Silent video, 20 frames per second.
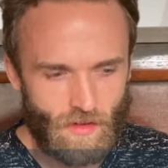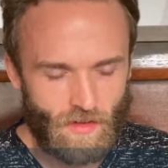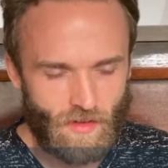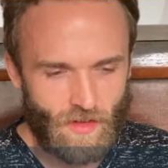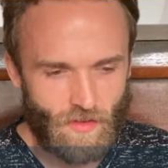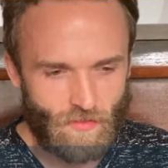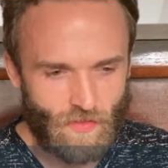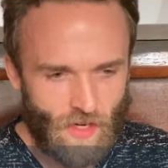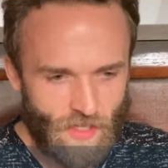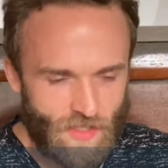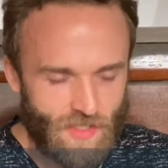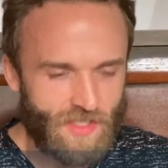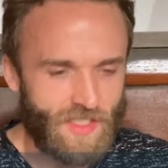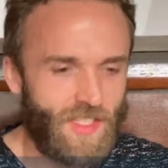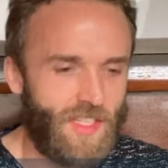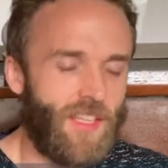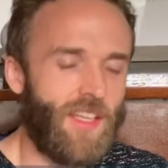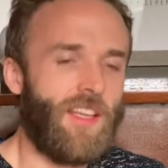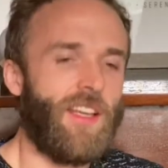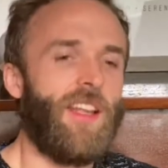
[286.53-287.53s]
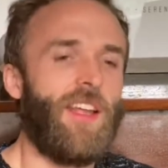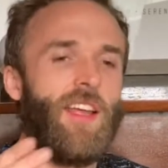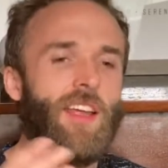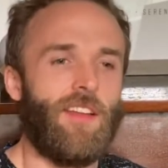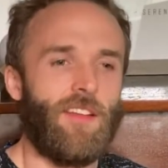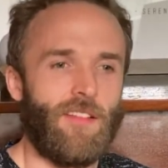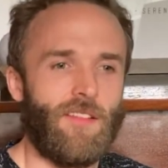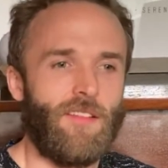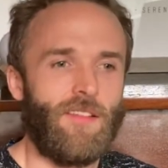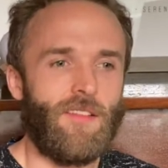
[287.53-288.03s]
if I just get
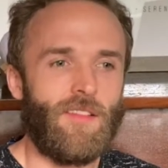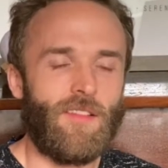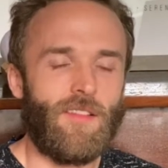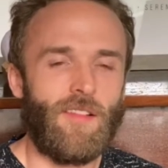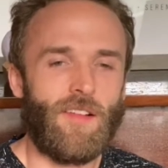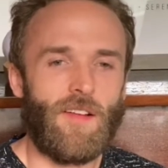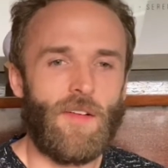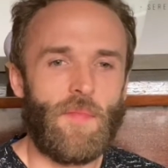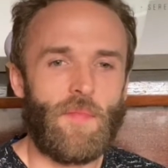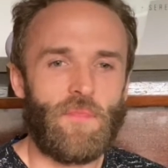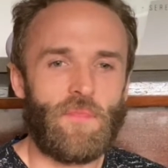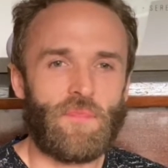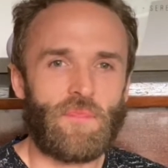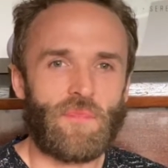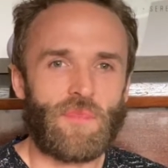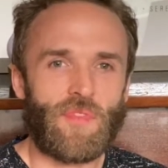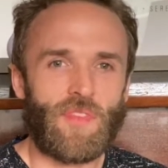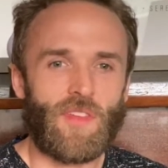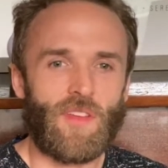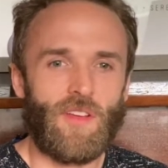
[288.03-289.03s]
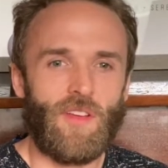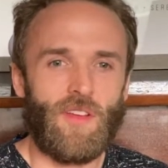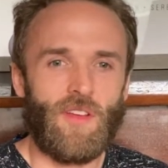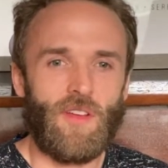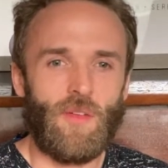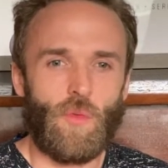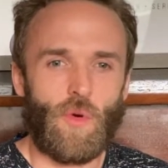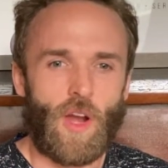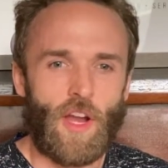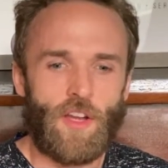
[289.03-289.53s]
in
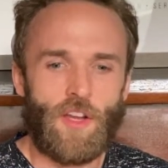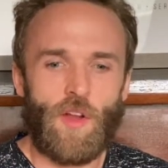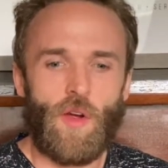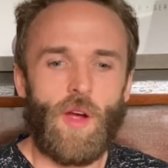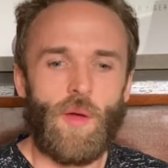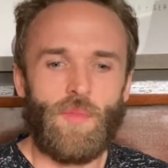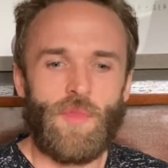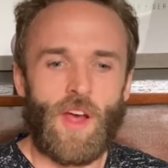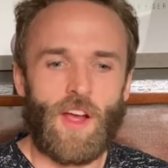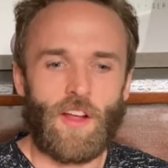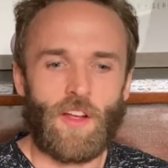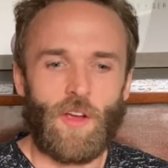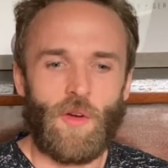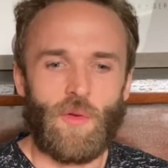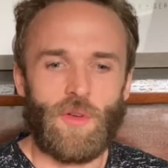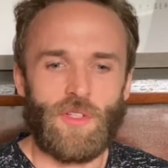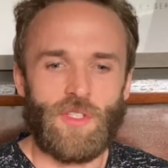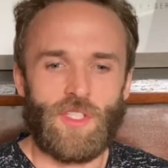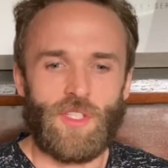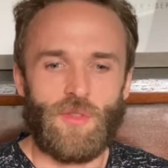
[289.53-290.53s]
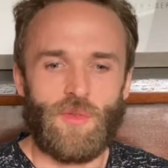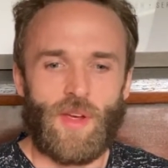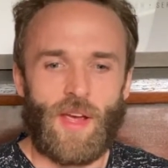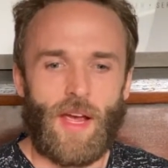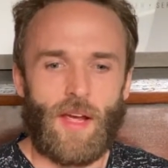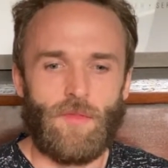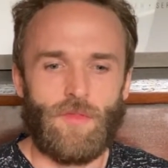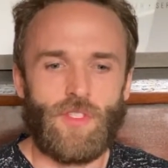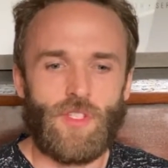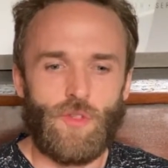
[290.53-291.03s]
where I know I'm not going to
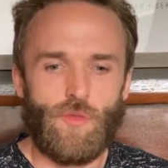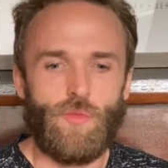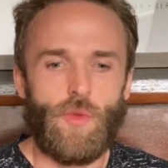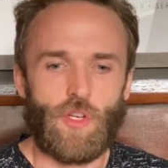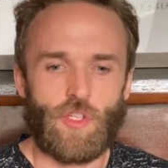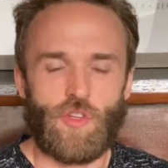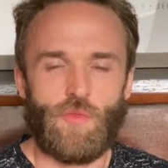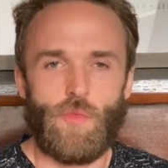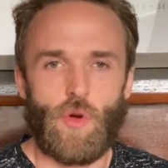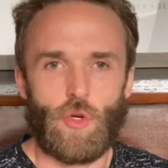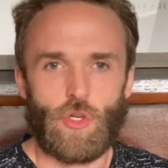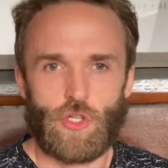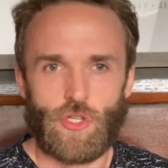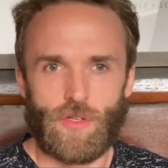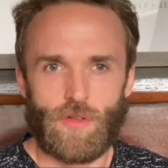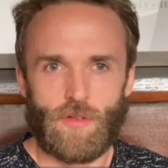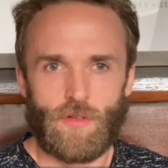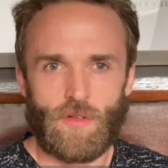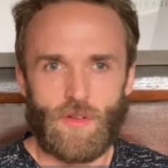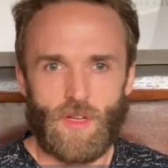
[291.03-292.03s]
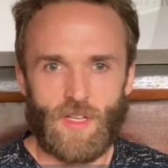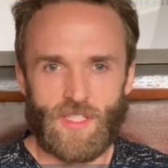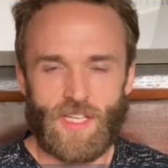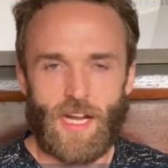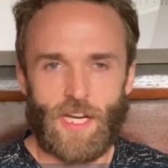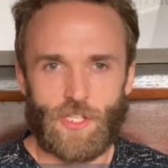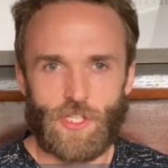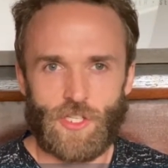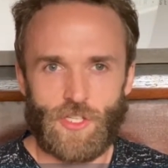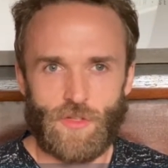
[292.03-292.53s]
have too much emotion
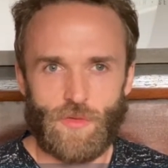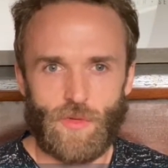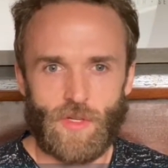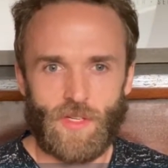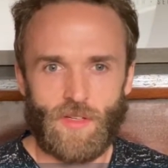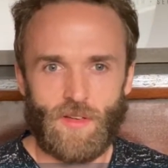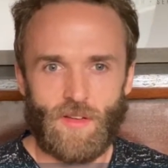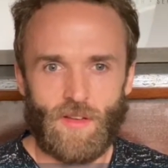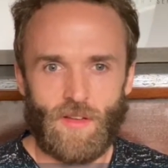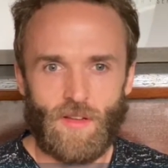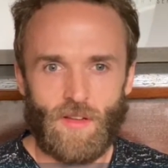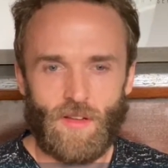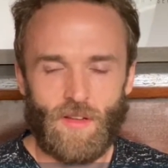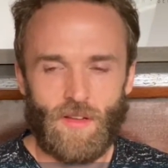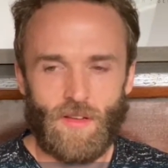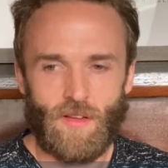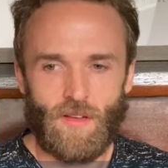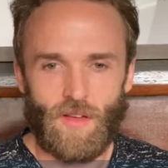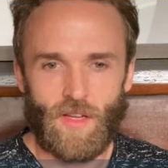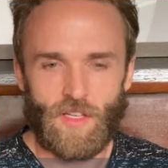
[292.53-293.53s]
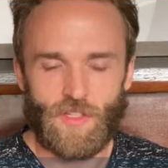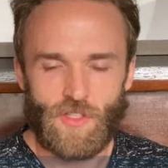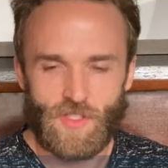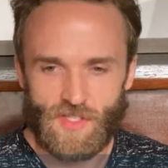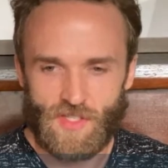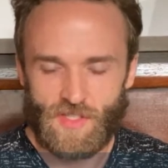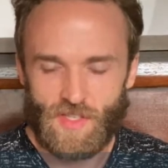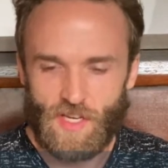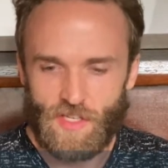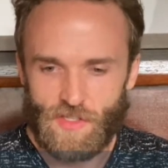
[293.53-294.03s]
attached to it, and
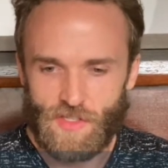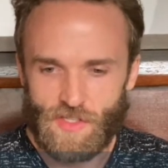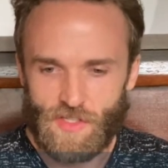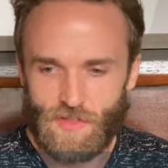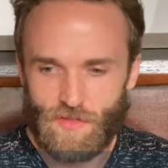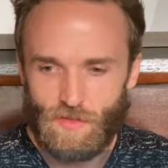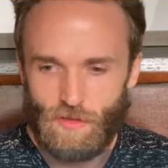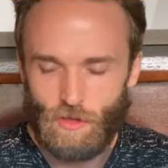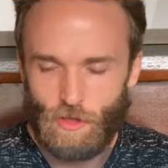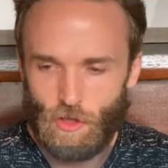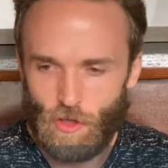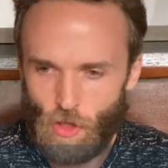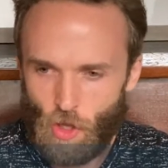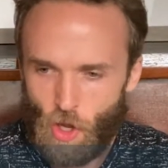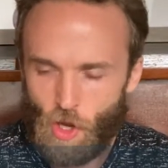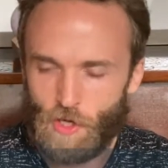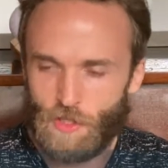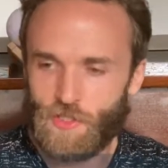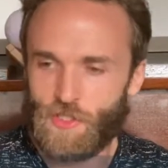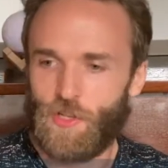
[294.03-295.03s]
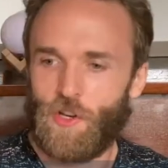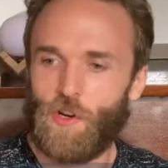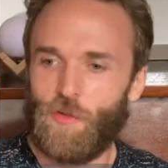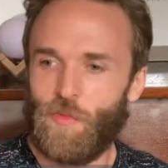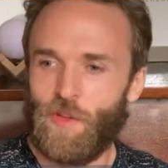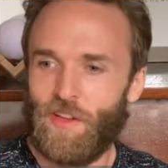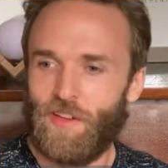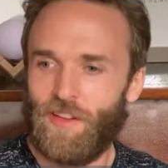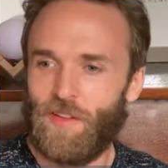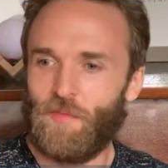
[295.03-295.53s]
just long term
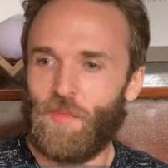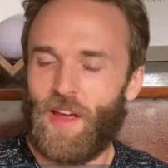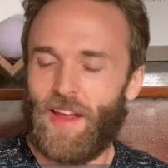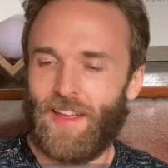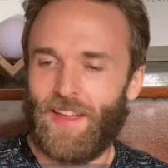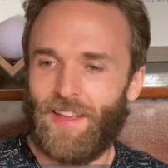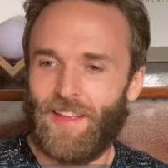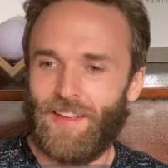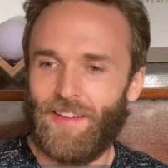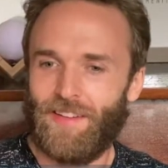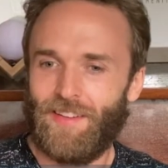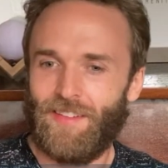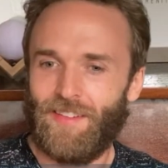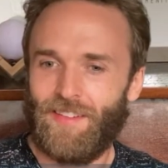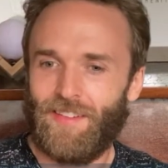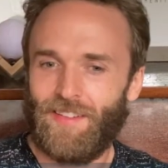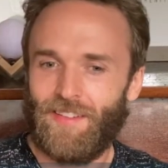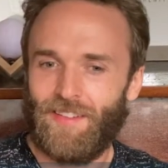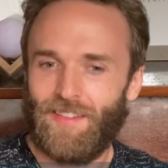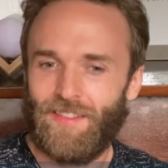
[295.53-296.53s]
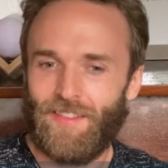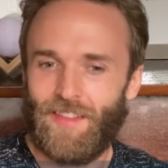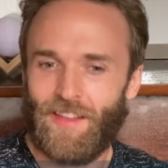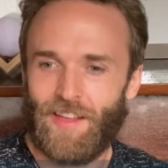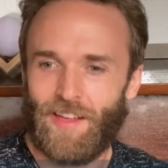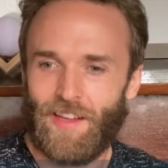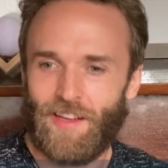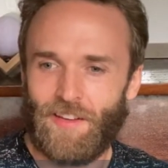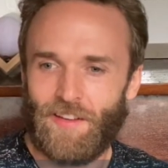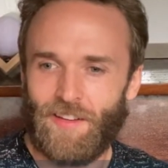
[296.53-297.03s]
it in my head,
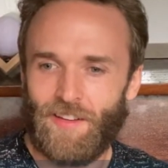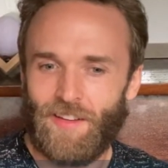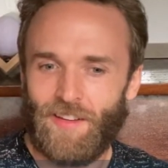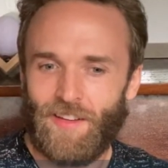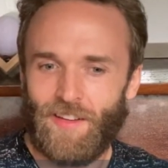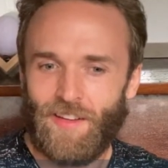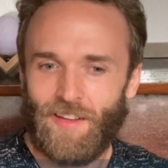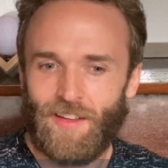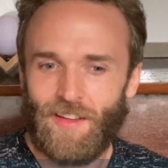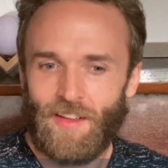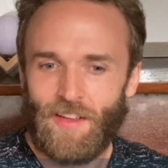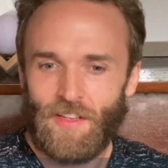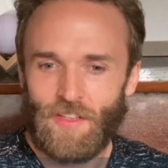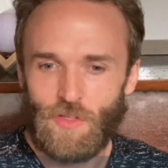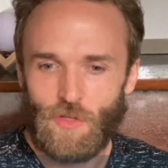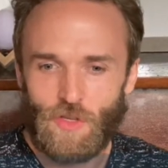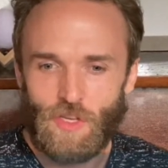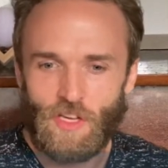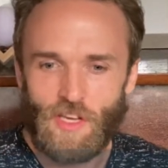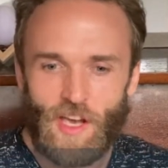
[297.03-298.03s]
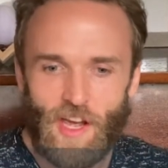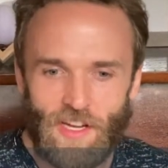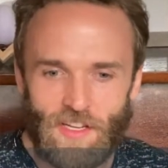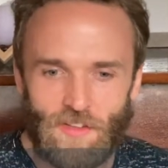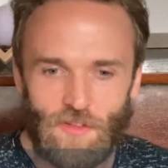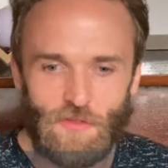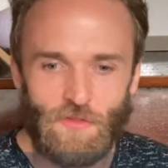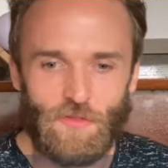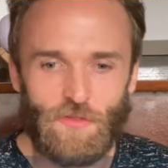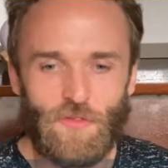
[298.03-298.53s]
then you can kind
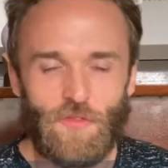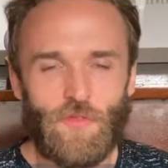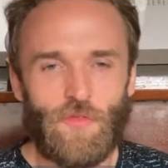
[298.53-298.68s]
of